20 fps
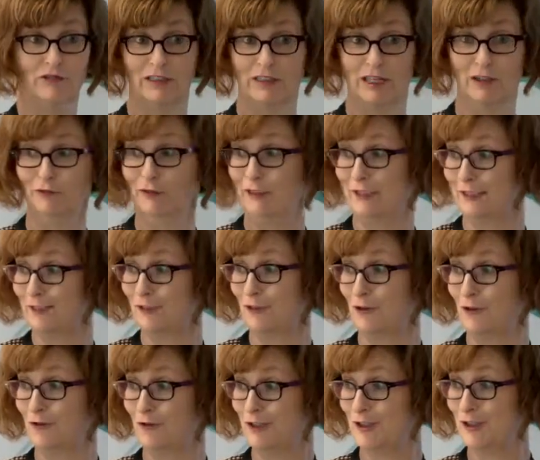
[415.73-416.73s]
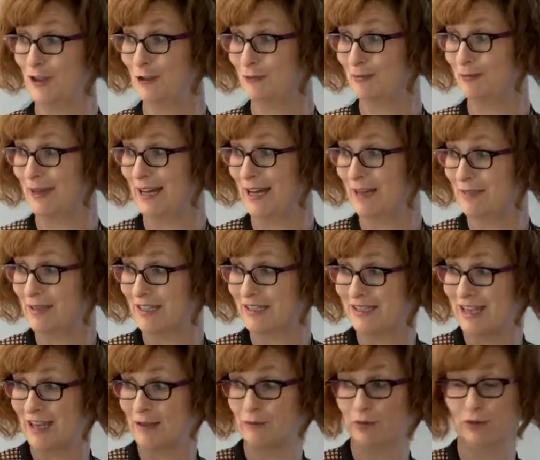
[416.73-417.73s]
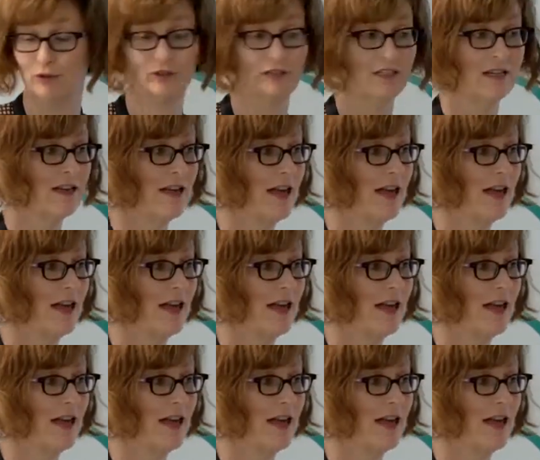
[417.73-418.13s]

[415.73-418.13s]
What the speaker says: the lovely coffee shop example.